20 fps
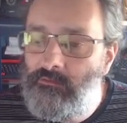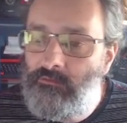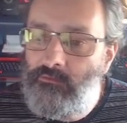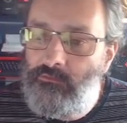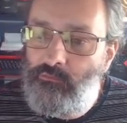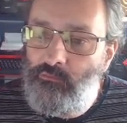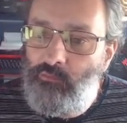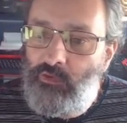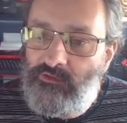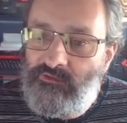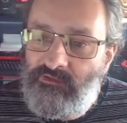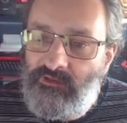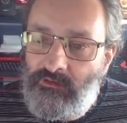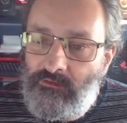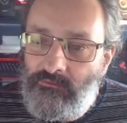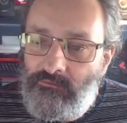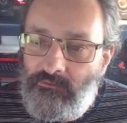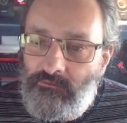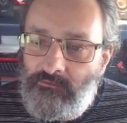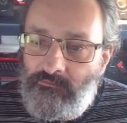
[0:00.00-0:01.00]
and
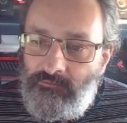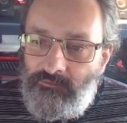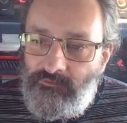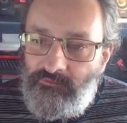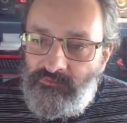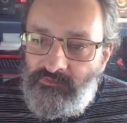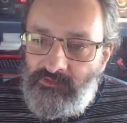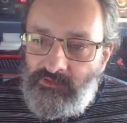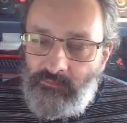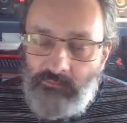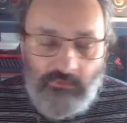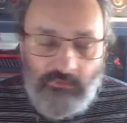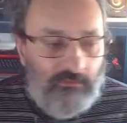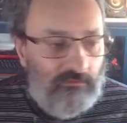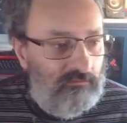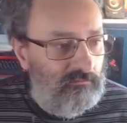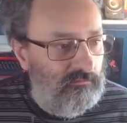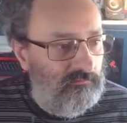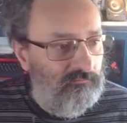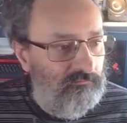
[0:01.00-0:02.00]
1050,
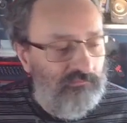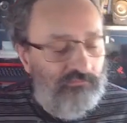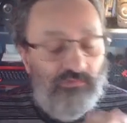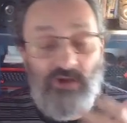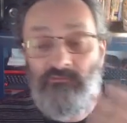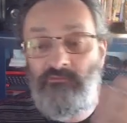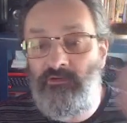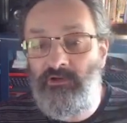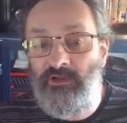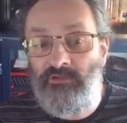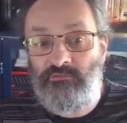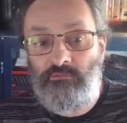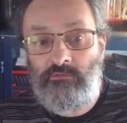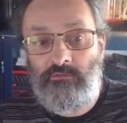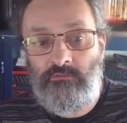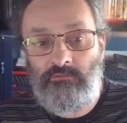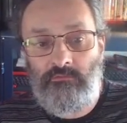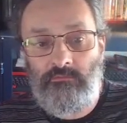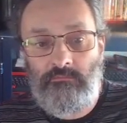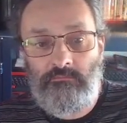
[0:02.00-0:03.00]
because if you are
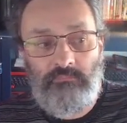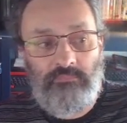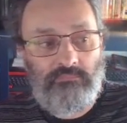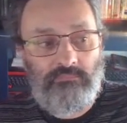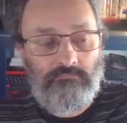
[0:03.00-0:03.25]
farther, the